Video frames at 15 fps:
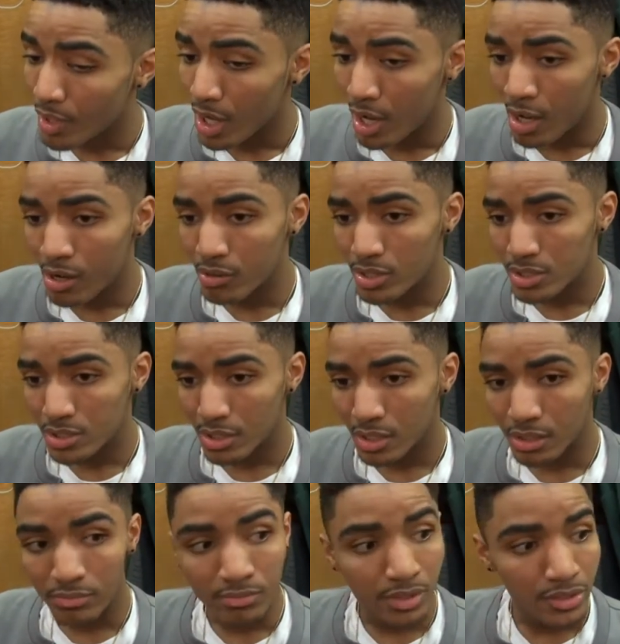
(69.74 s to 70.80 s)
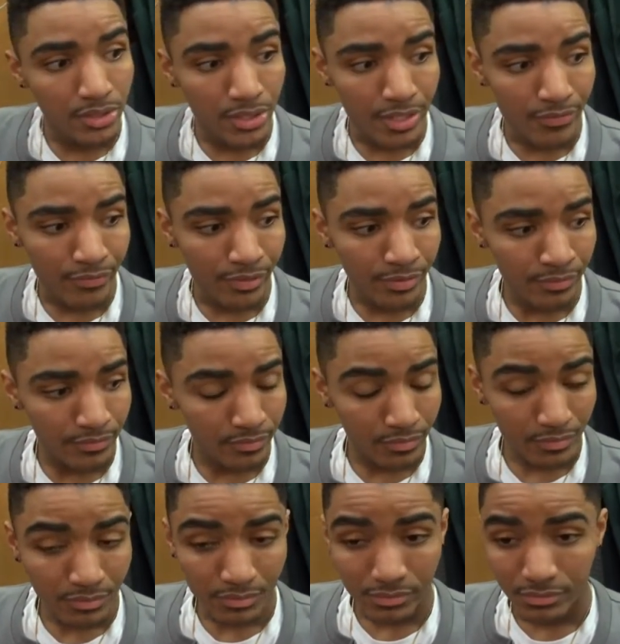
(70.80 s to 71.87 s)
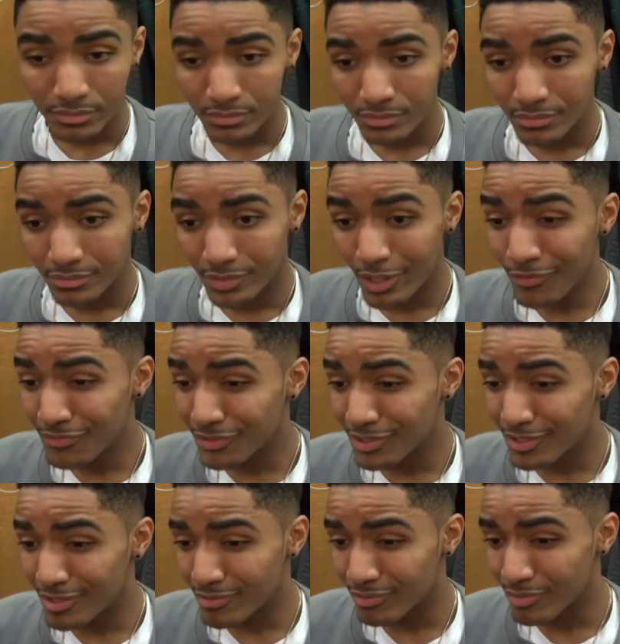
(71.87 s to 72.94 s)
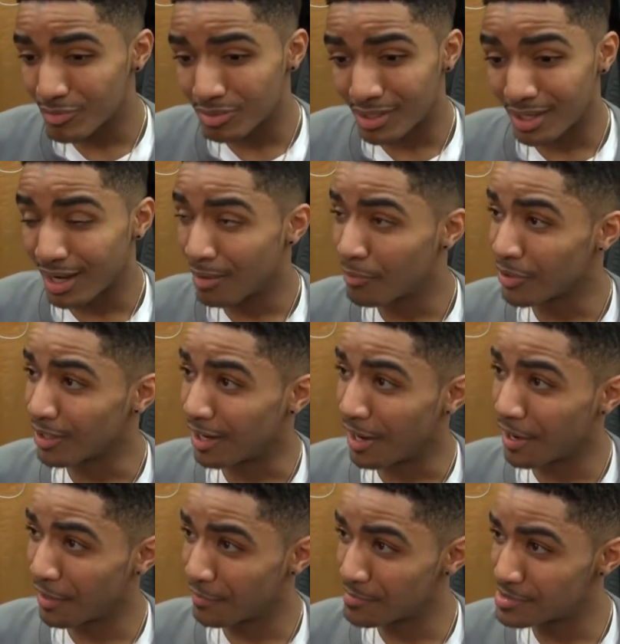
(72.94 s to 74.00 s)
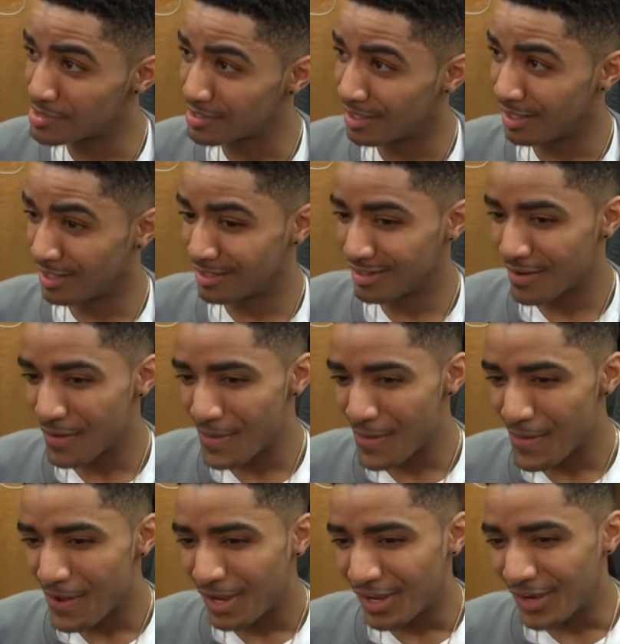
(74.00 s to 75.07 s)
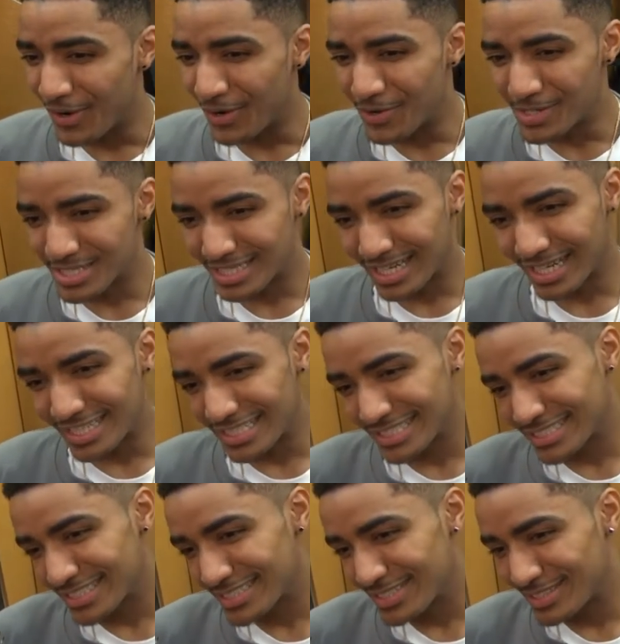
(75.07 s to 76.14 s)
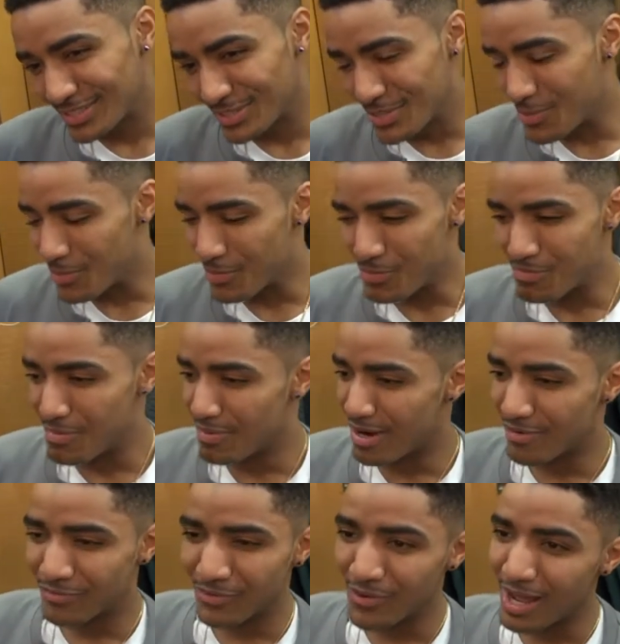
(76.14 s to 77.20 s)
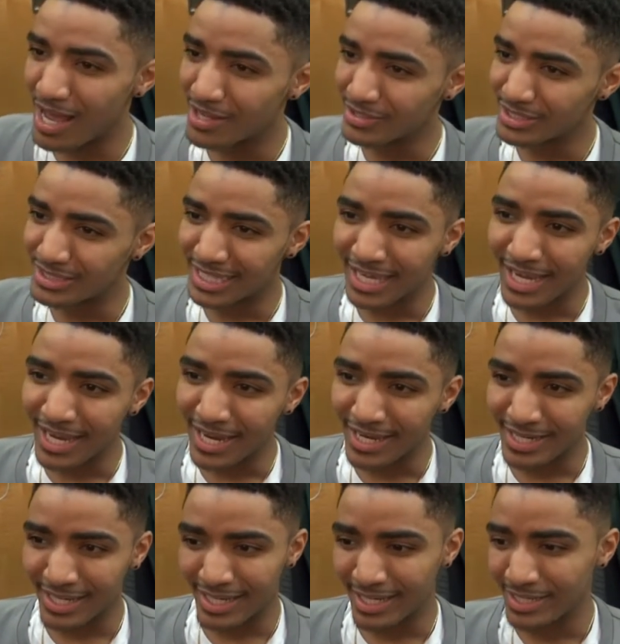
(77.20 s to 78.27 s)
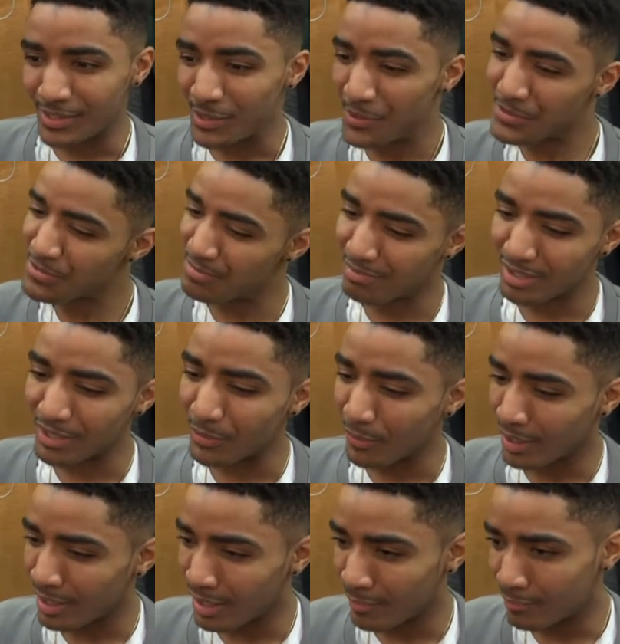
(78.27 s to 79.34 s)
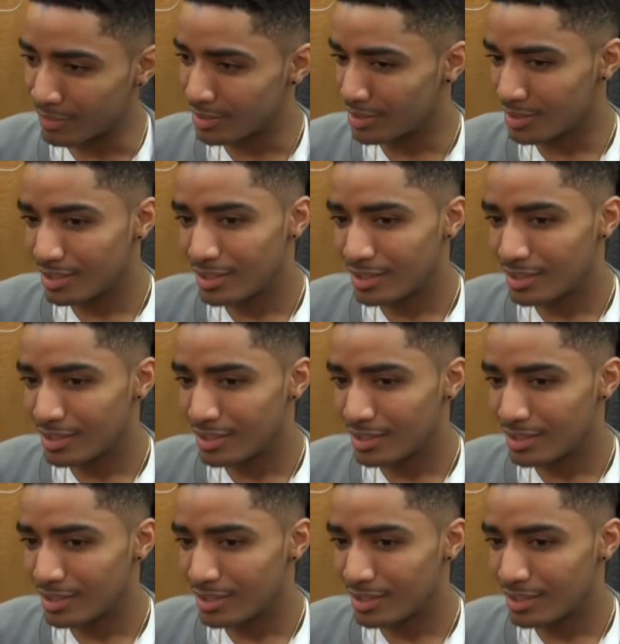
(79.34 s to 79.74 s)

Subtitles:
Oh, it's different. Definitely different. We play a lot more games. And, you know, it's like you prepare for Ohio State, and, you know, it's a big win. But